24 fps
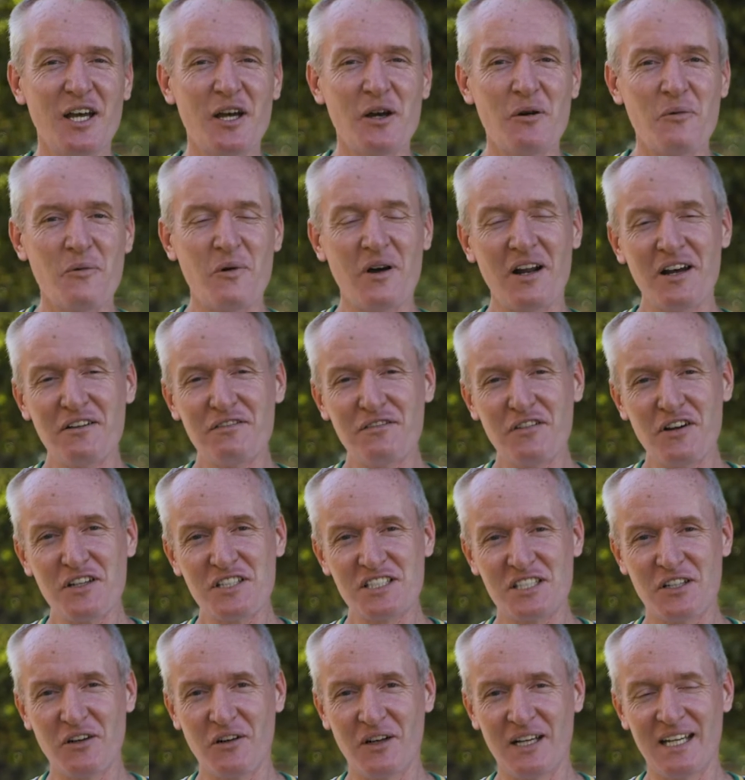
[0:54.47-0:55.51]
When I
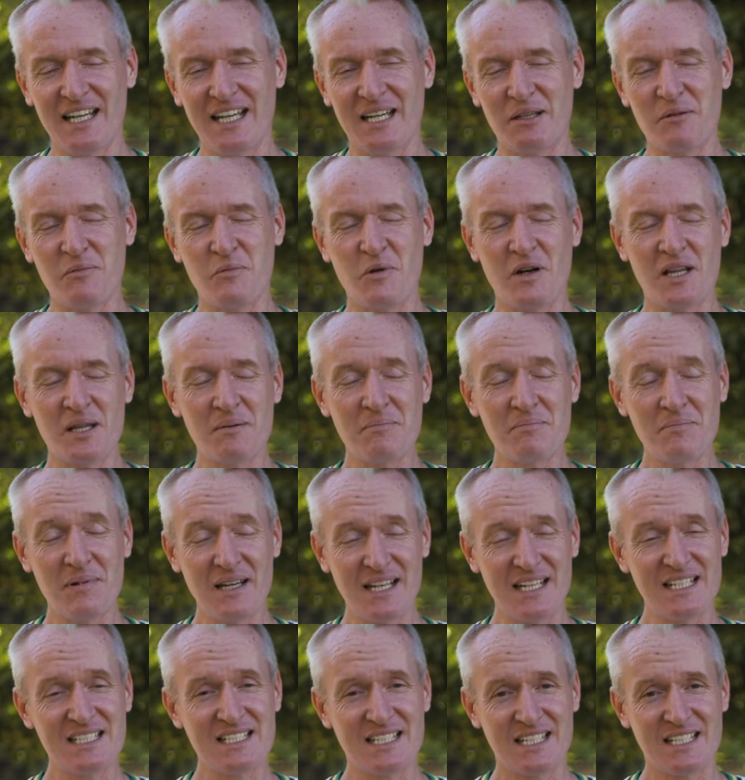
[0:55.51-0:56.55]
first got here, one of the
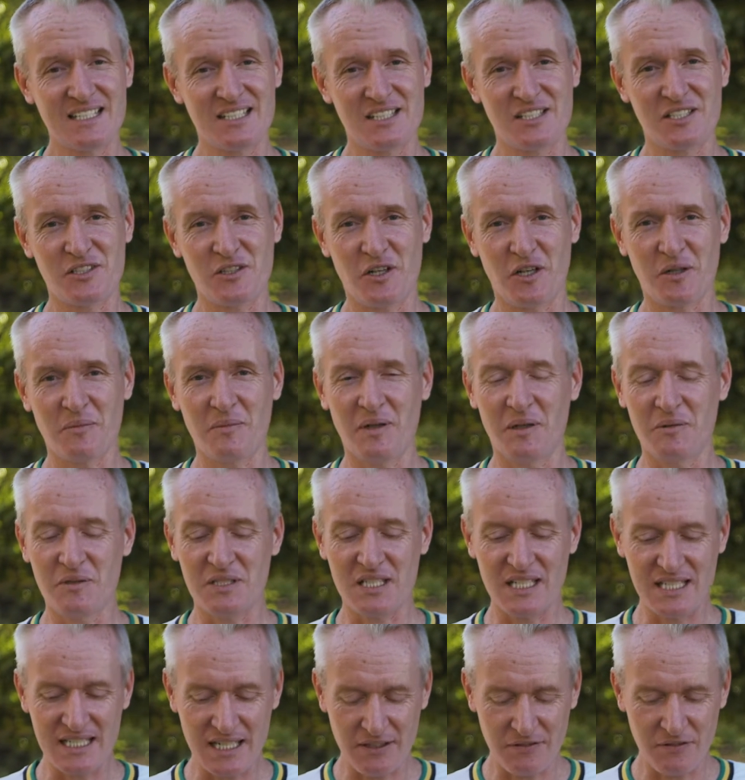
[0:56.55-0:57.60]
biggest things that struck me was the
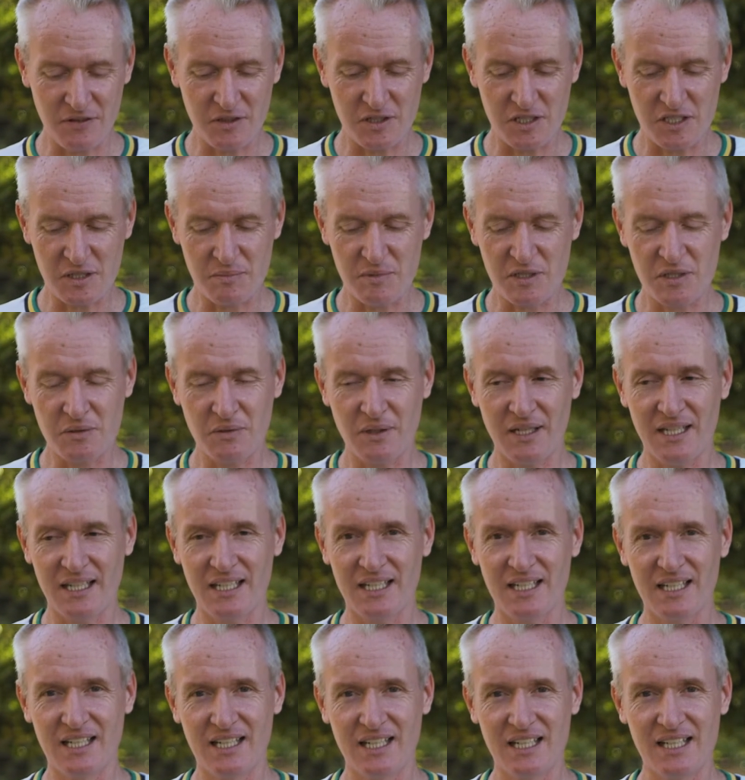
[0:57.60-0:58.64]
difference
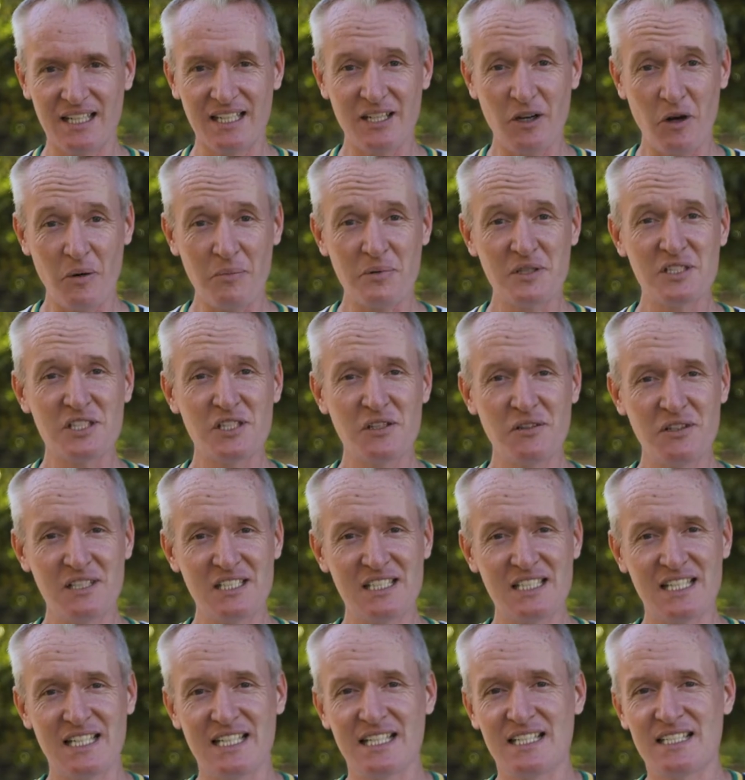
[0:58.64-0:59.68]
between the
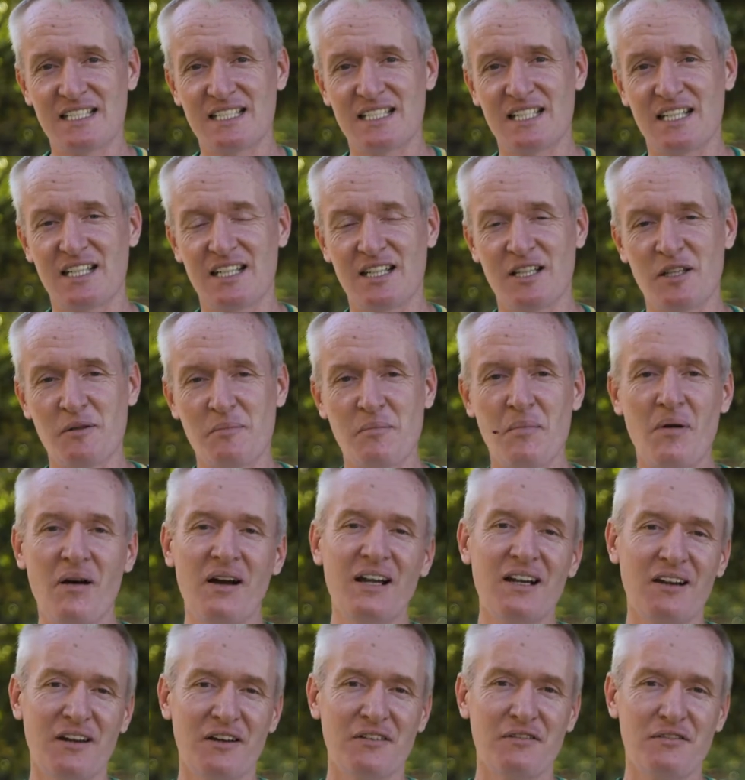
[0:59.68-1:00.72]
opportunities that my
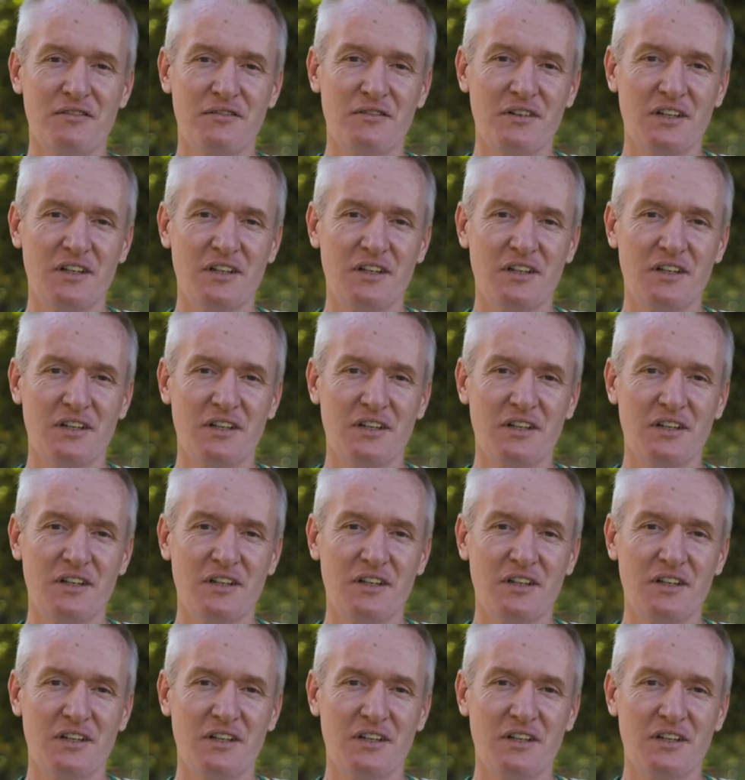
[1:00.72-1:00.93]
life